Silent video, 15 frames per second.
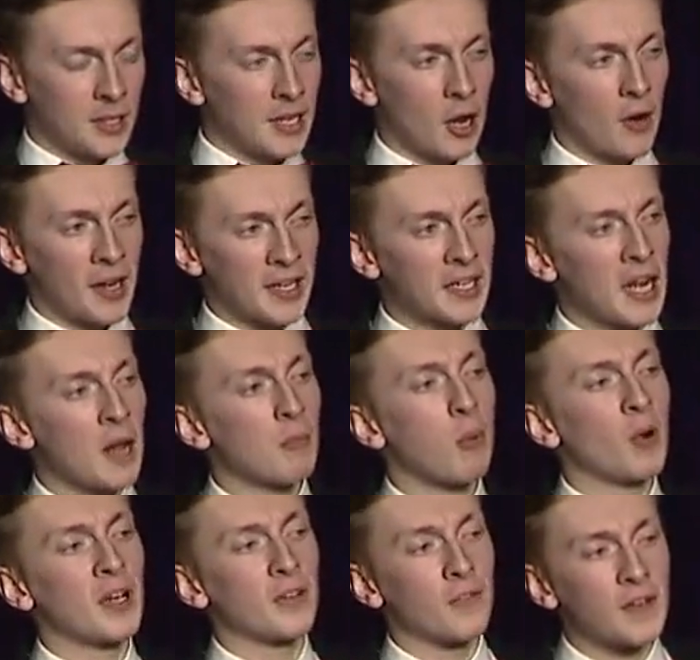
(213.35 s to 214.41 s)
Now, I cannot
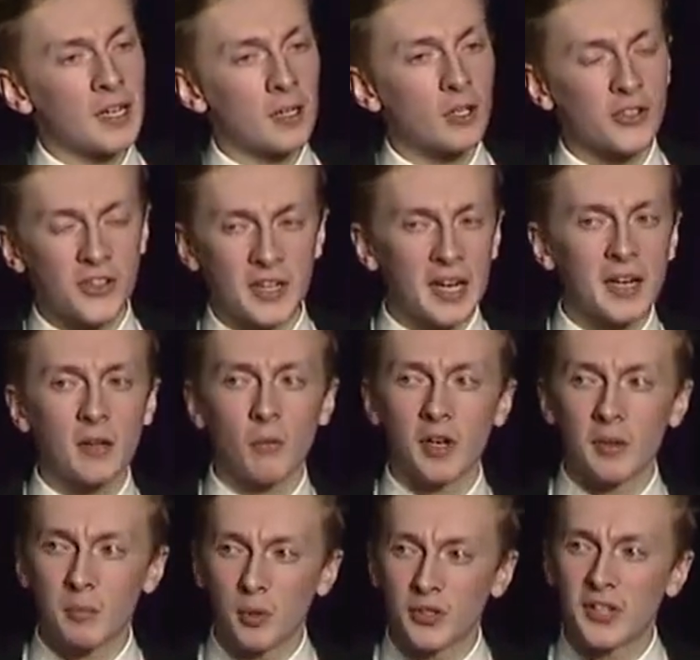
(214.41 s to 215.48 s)
point fingers at
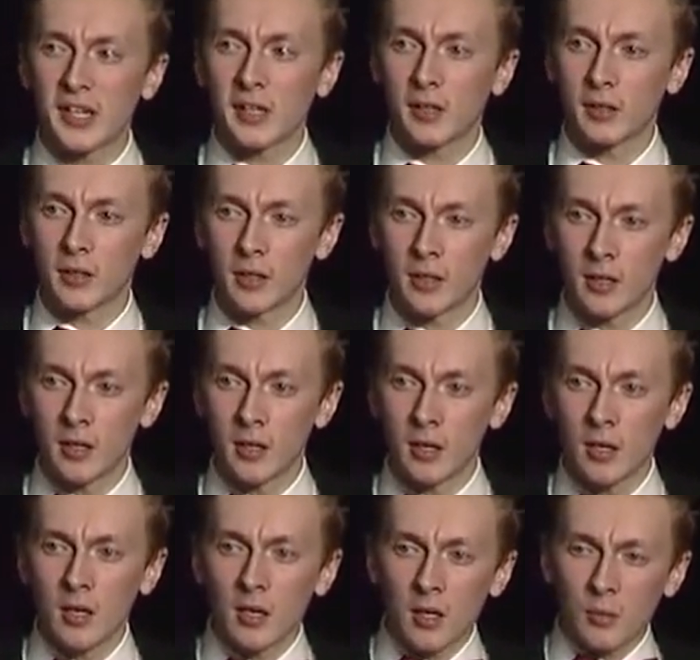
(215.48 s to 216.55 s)
anyone in particular,
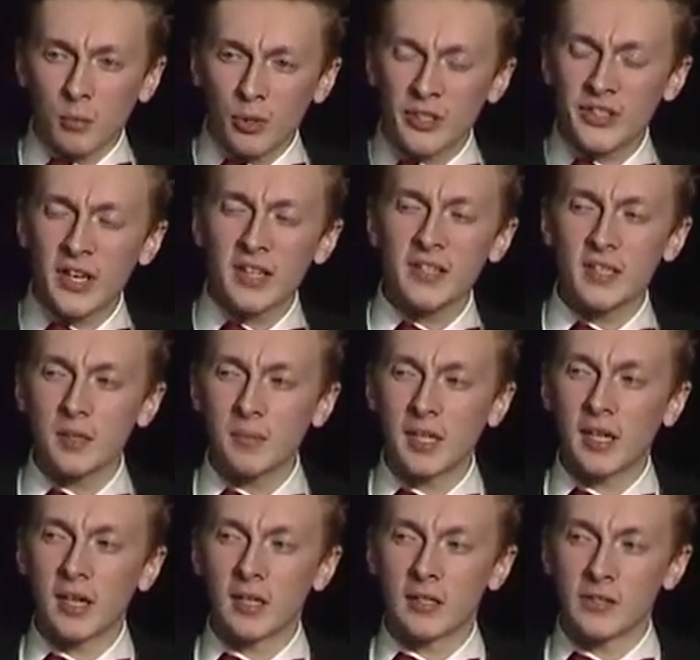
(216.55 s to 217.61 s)
precisely
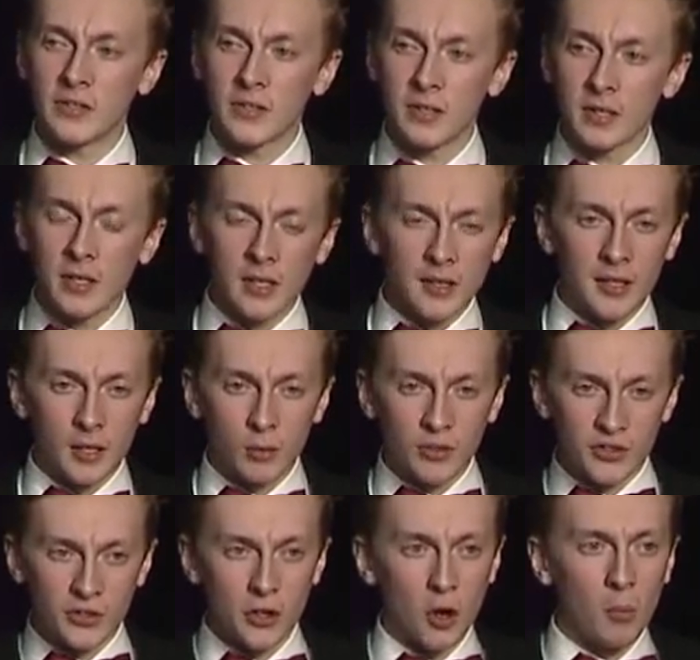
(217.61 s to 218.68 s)
because there
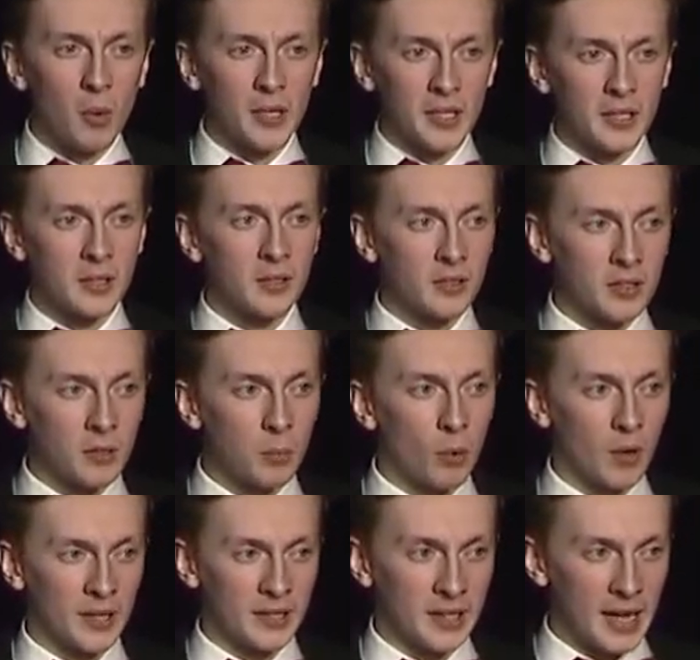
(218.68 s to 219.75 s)
was nobody to
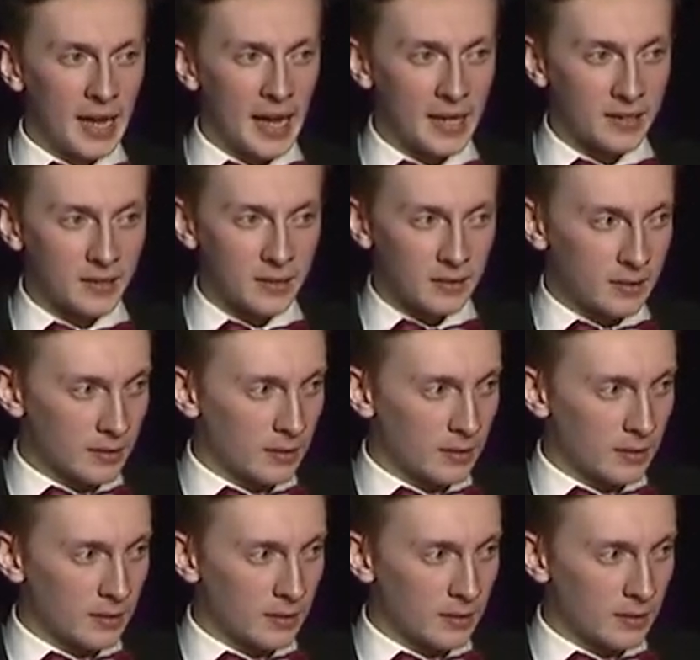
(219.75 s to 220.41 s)
point at.